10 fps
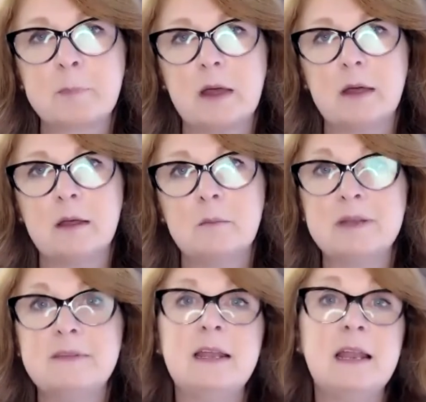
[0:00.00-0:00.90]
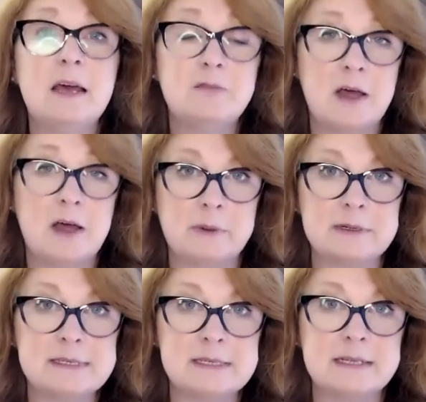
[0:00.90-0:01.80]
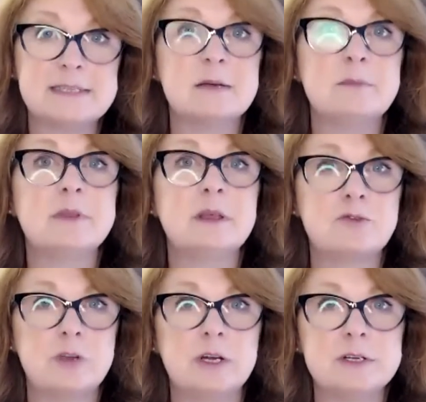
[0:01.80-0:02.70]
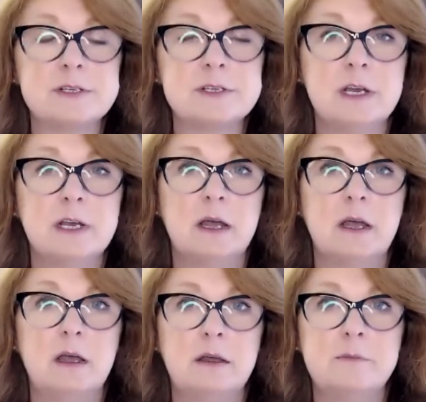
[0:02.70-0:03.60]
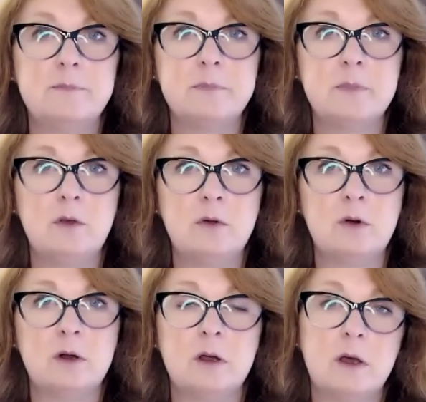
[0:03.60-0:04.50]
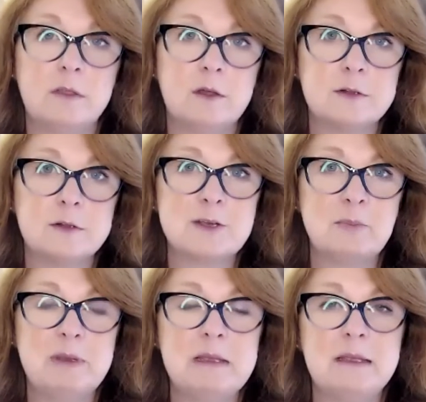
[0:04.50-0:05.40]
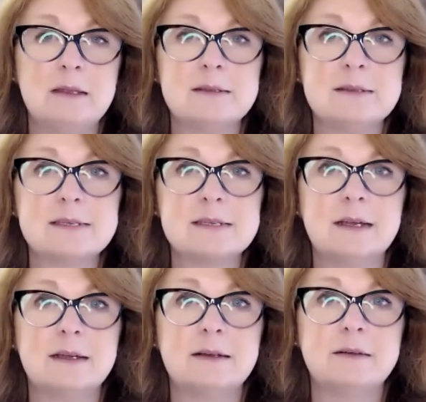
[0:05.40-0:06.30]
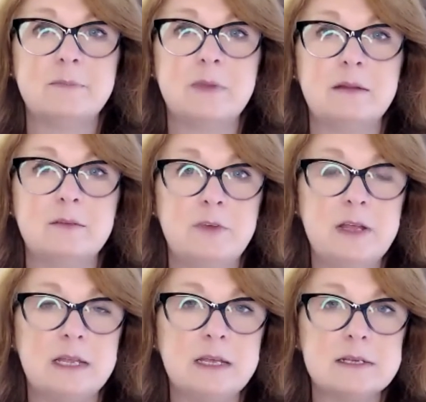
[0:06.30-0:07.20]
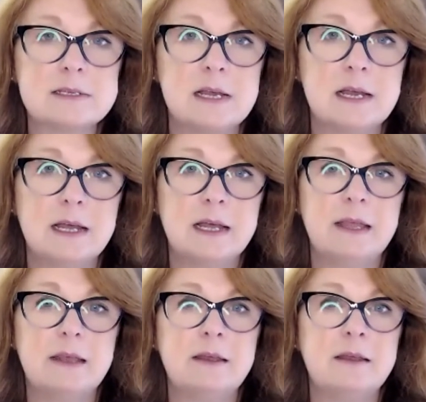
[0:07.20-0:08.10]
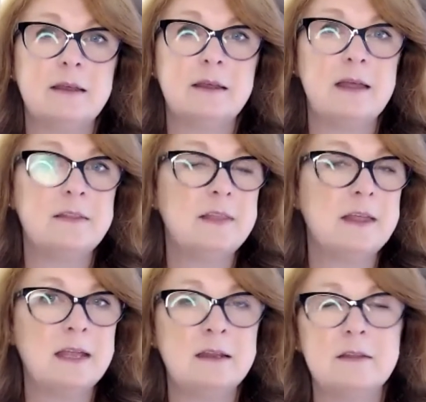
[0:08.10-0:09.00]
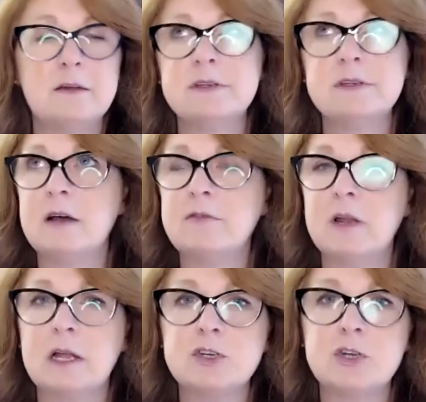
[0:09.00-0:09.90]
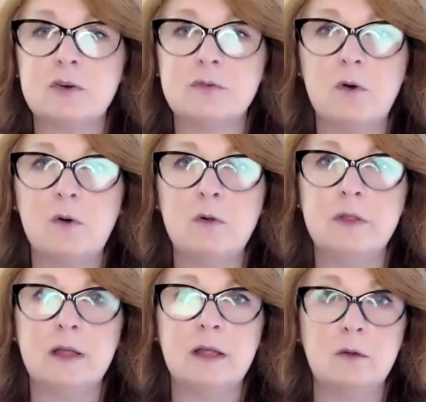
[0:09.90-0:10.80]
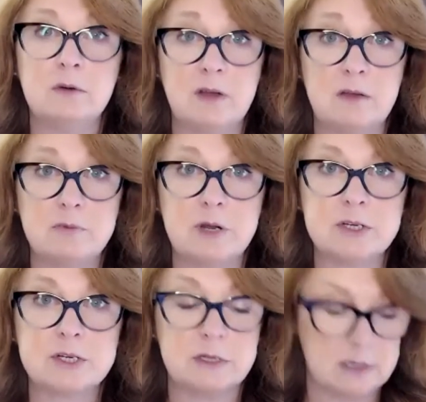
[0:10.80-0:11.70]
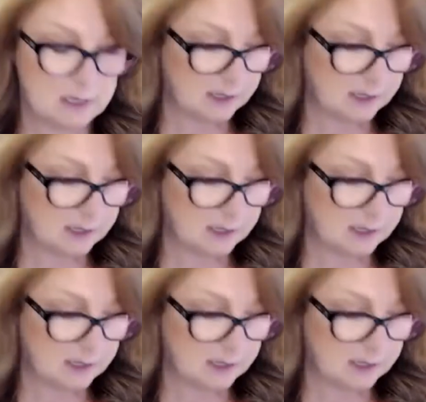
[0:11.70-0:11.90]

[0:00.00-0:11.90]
but then life happens and something triggers your thoughts, opinions, and feelings. And then there is an avalanche of all the lower vibration